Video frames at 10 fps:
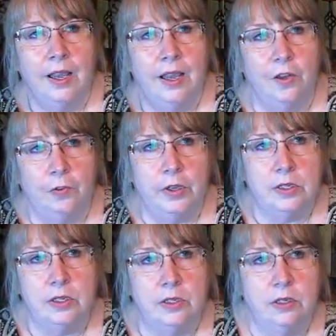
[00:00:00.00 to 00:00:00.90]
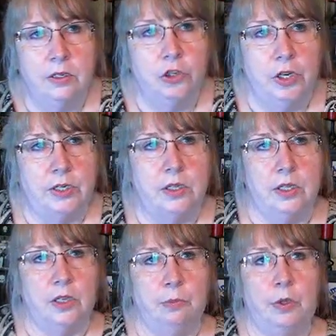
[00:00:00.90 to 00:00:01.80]
If it's just
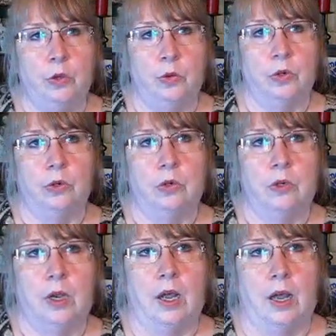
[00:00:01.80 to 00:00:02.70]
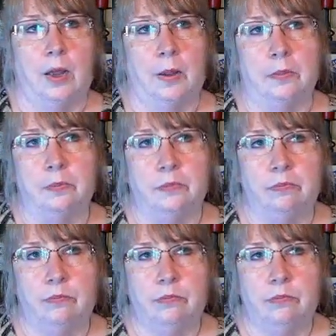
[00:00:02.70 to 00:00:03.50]
the computer, um,